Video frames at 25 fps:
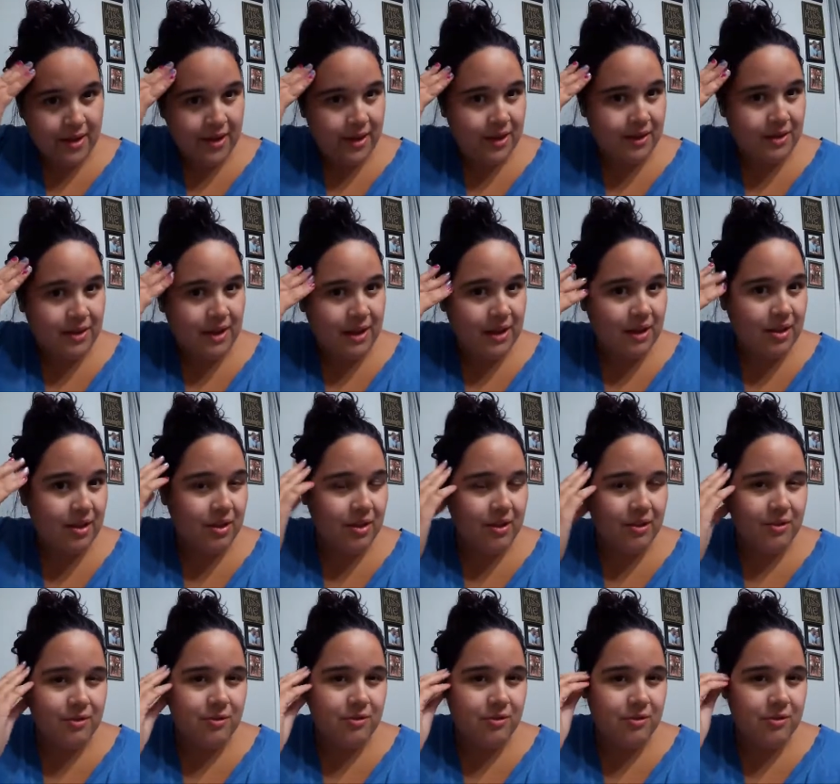it's like a
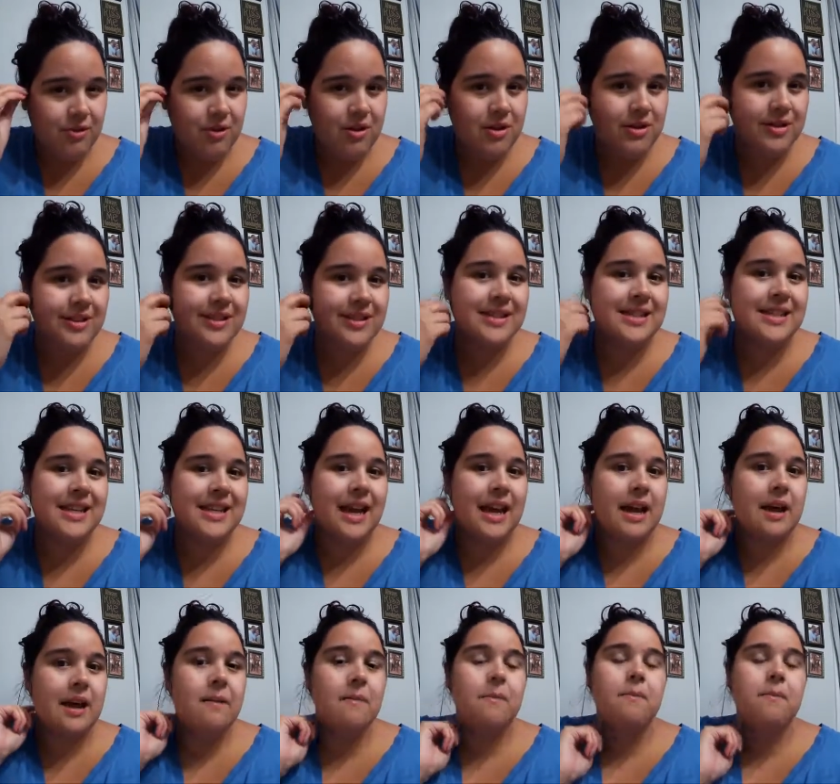little
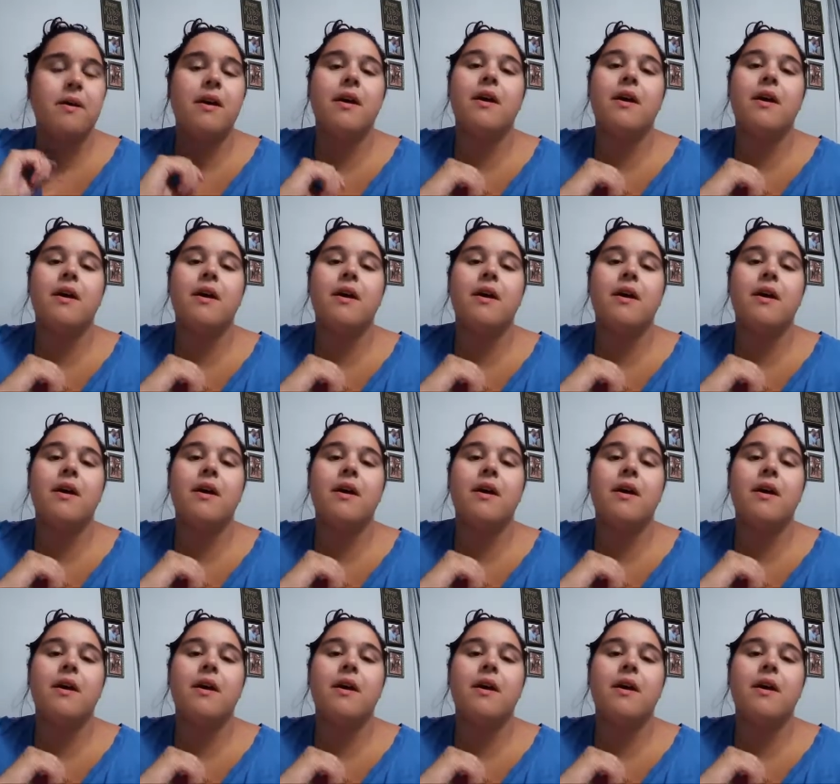damp,